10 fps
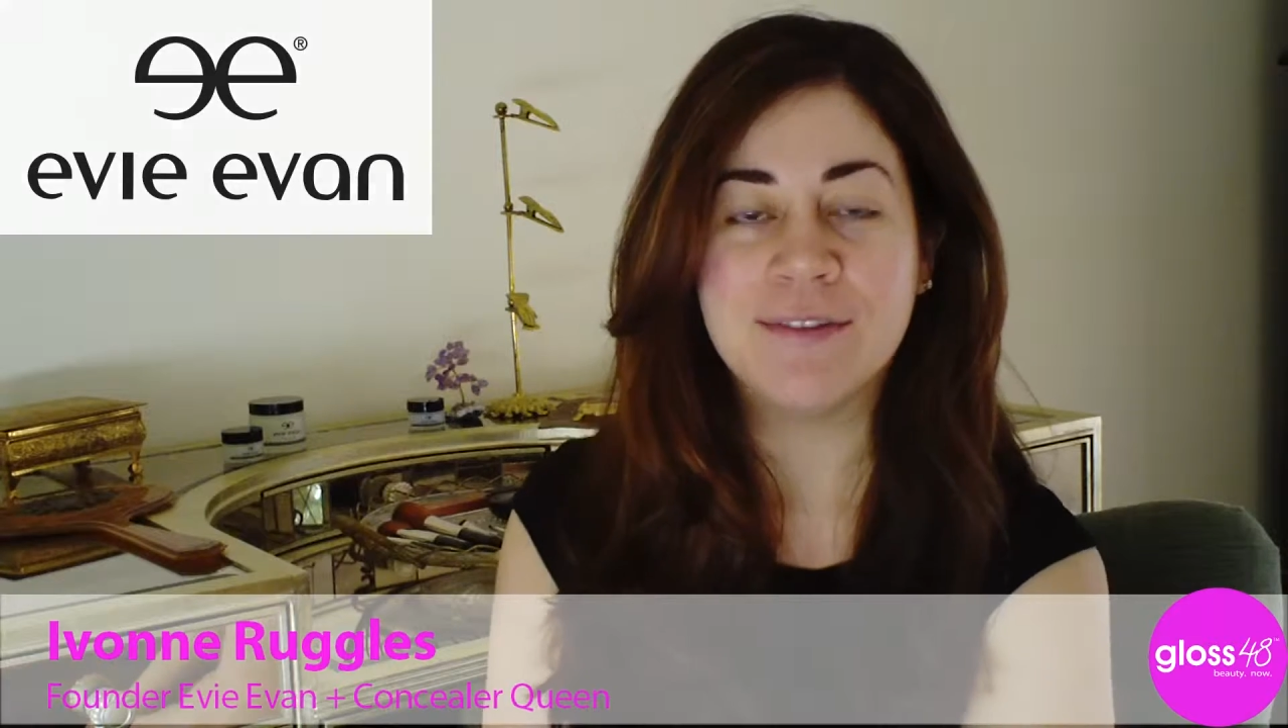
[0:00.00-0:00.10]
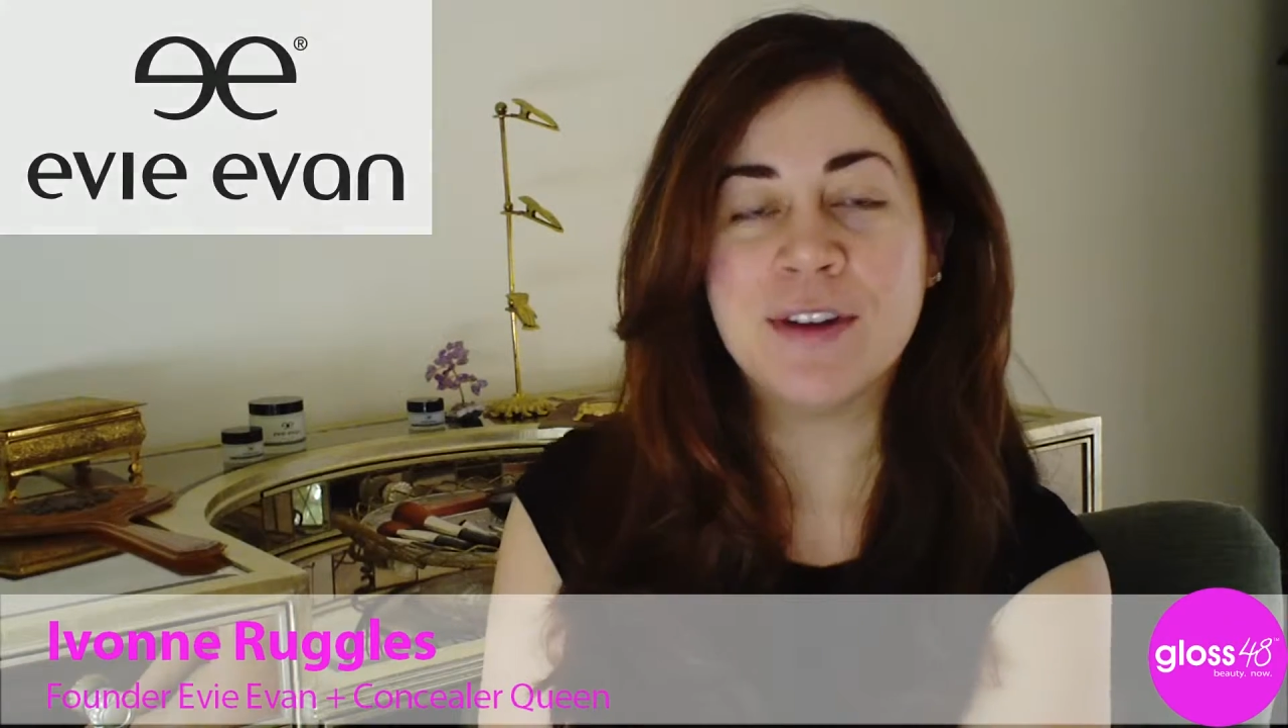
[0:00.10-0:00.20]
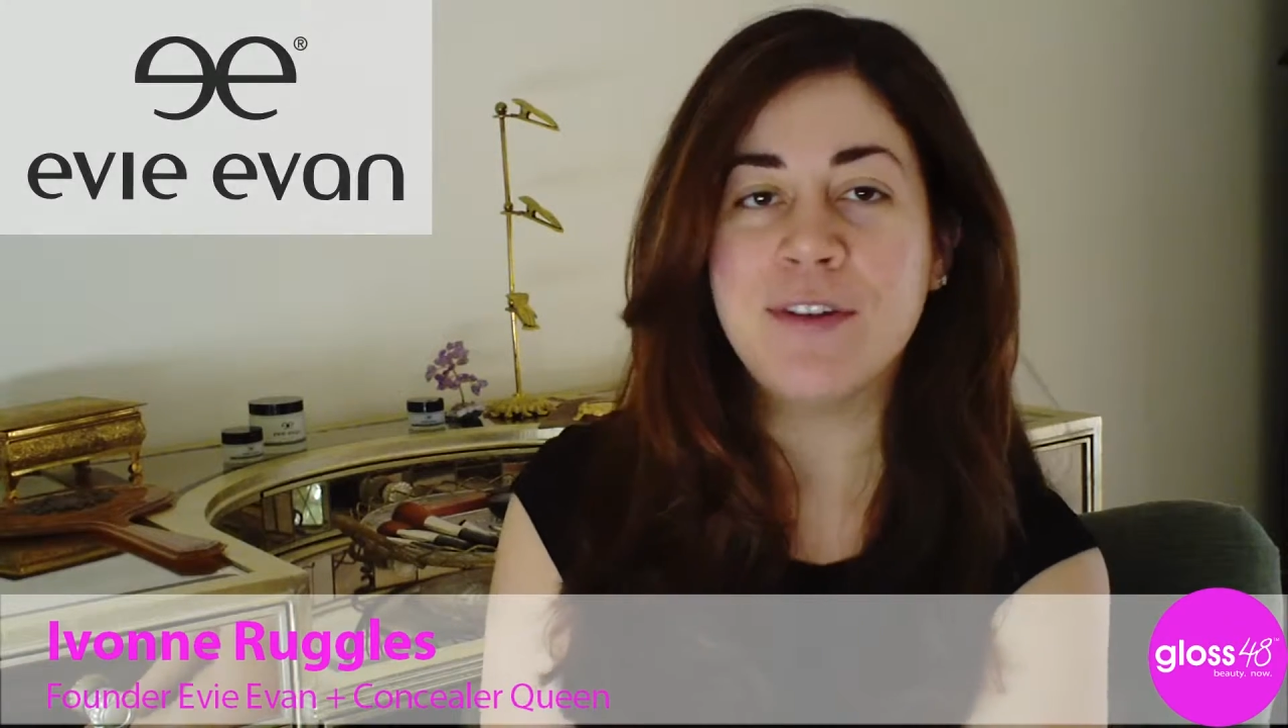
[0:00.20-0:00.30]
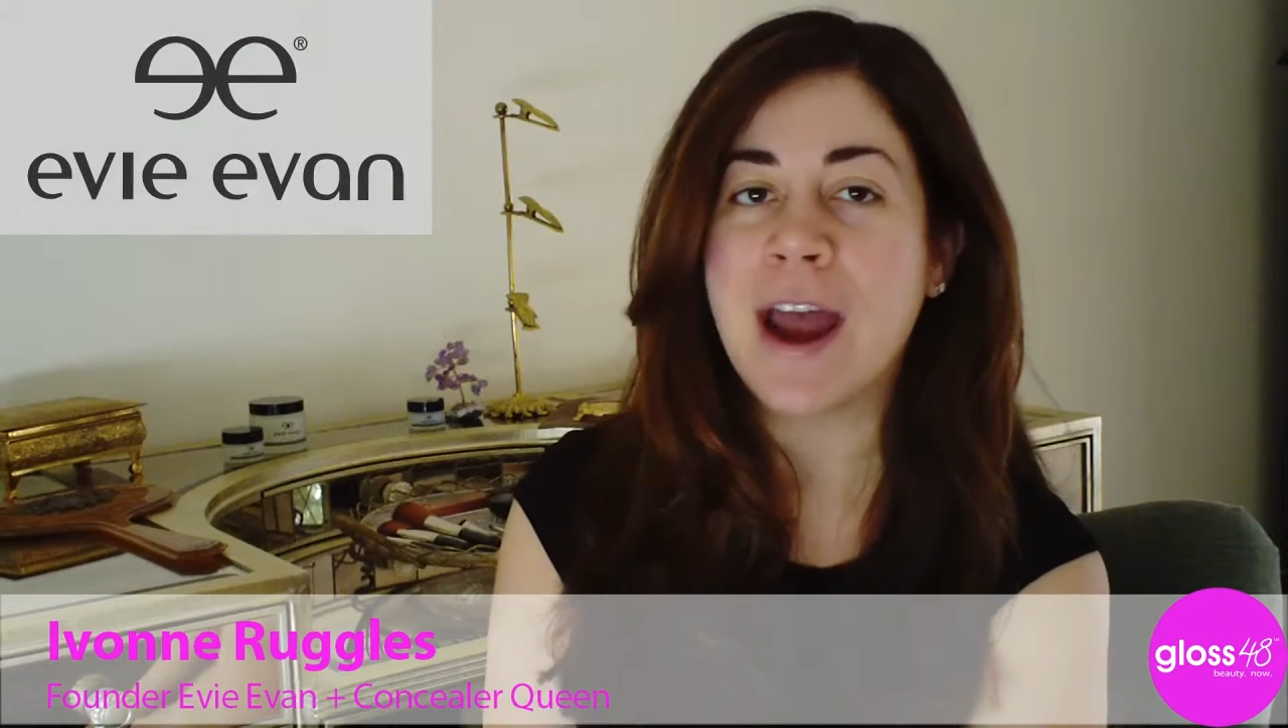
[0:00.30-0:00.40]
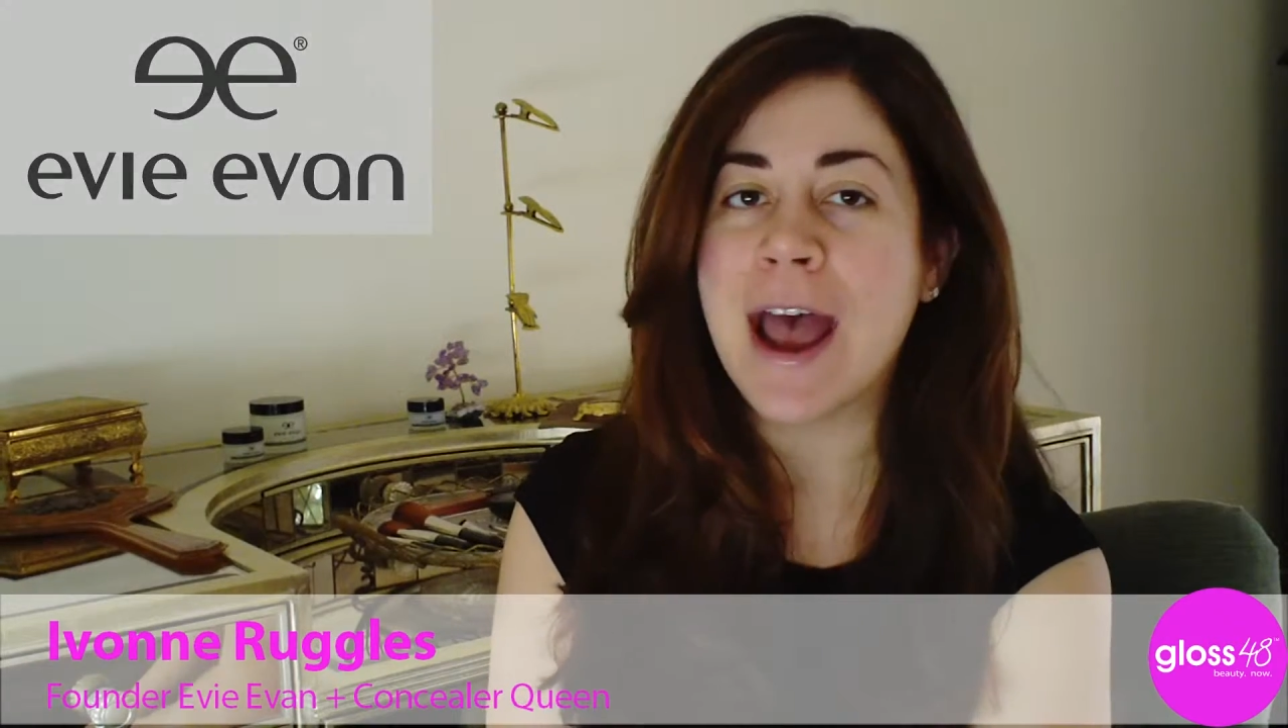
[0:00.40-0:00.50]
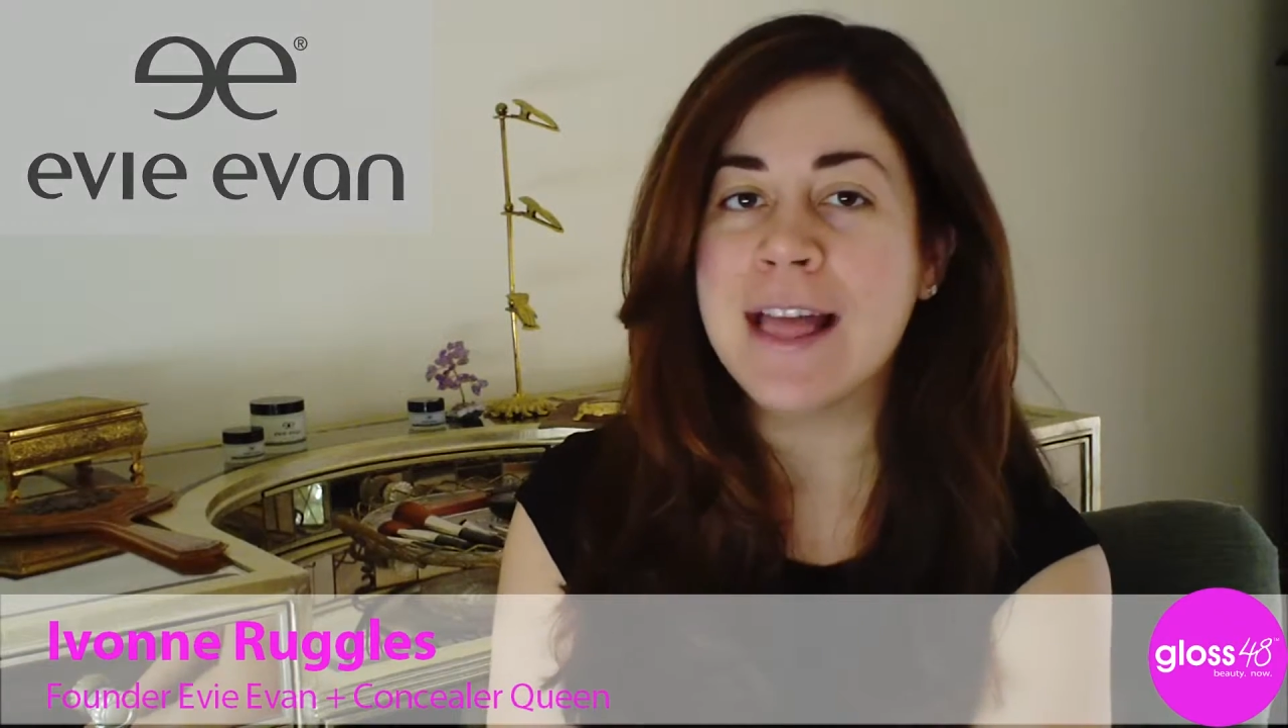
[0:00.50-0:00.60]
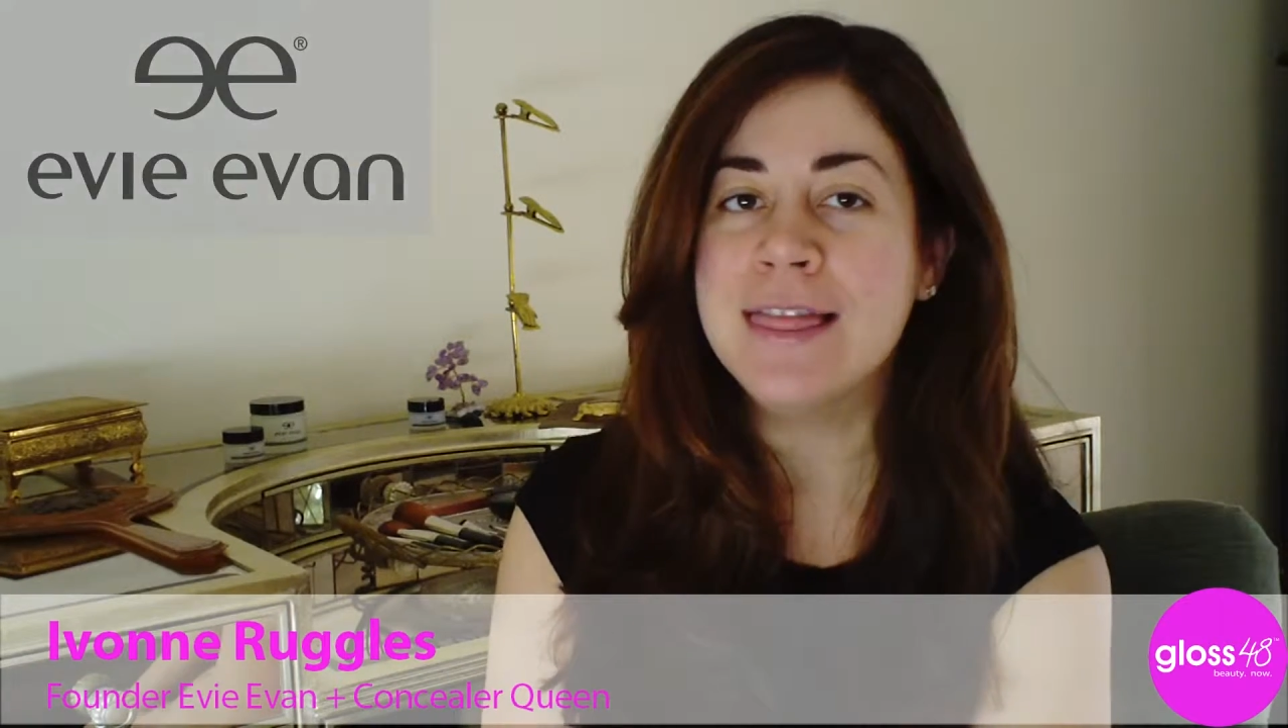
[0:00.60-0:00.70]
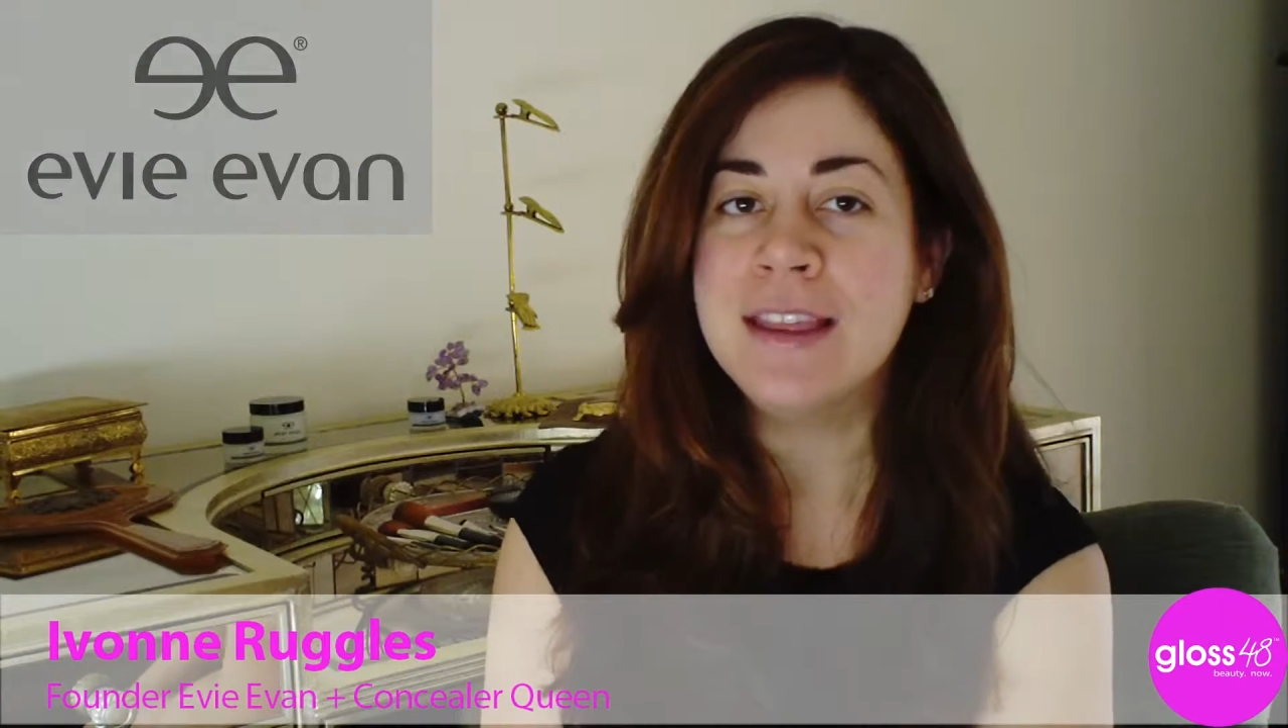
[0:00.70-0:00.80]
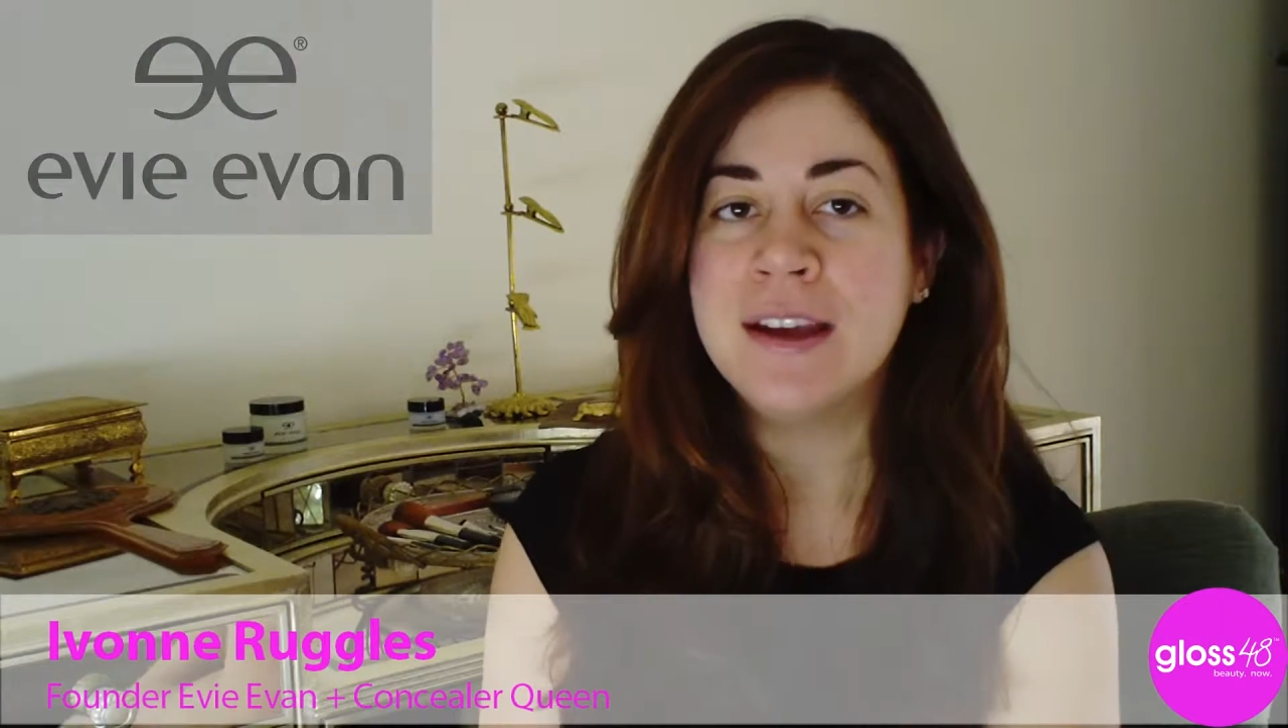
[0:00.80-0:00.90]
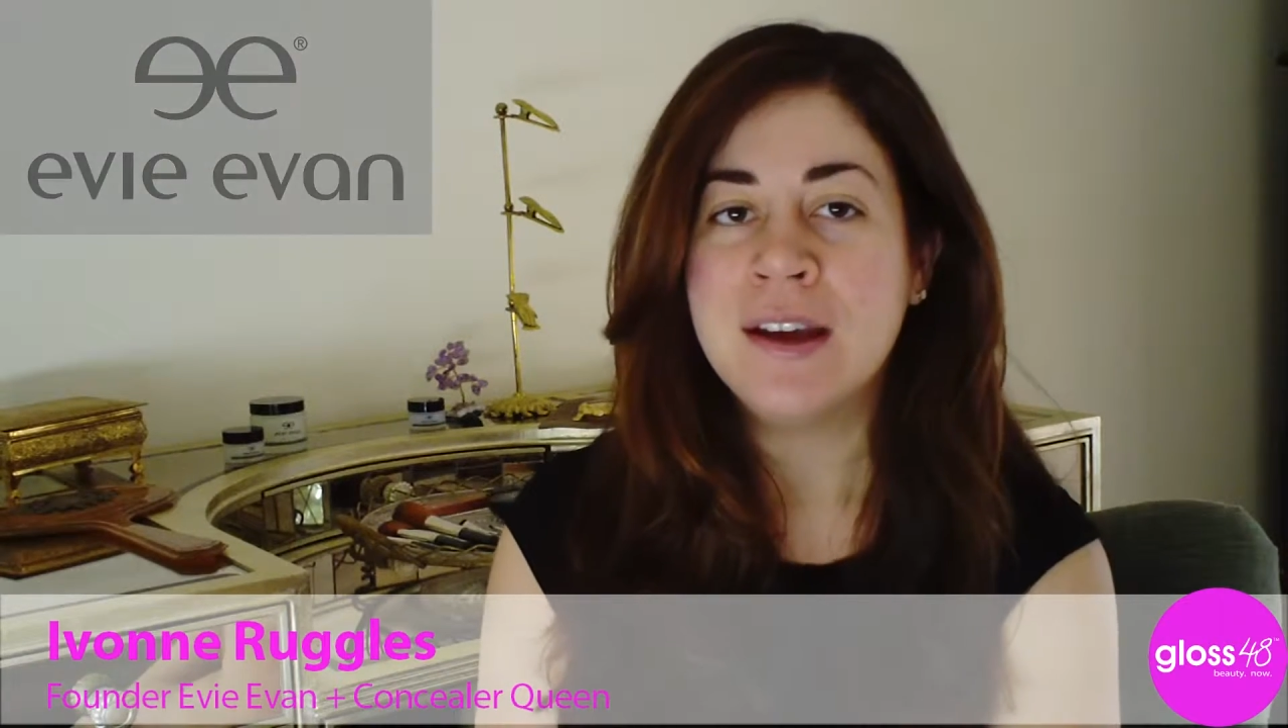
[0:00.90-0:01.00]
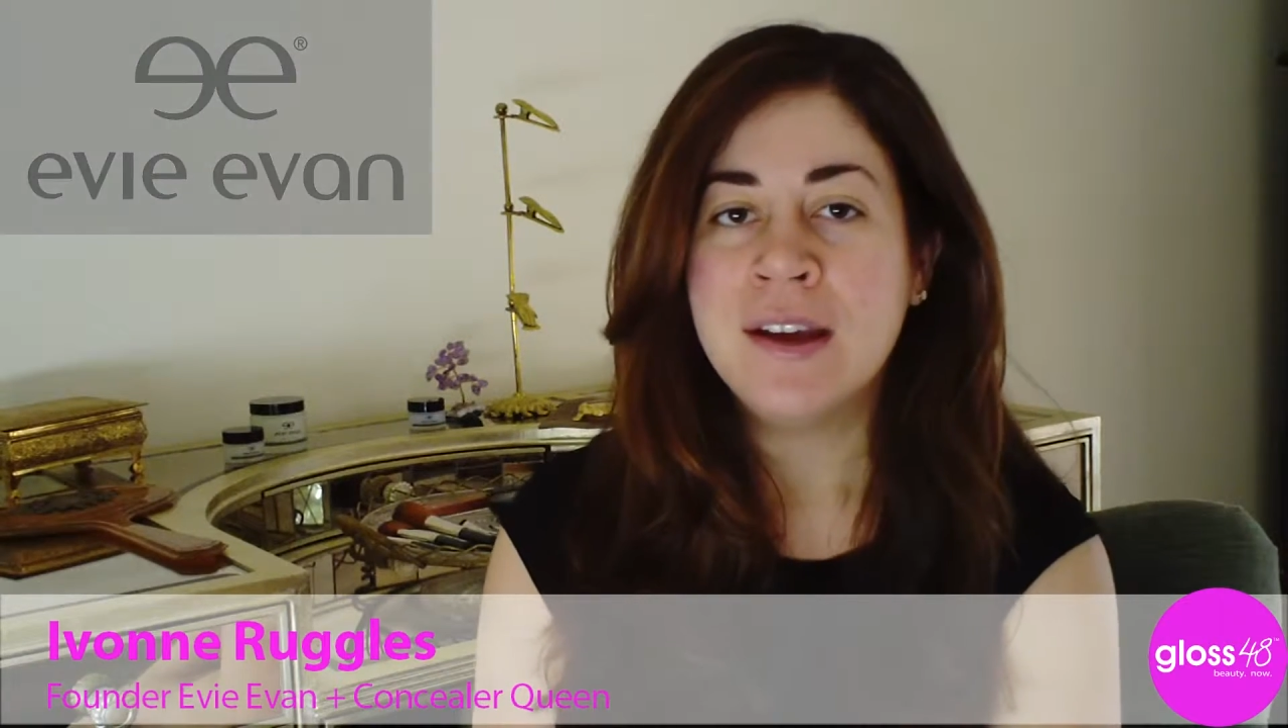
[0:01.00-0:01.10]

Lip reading: I've never had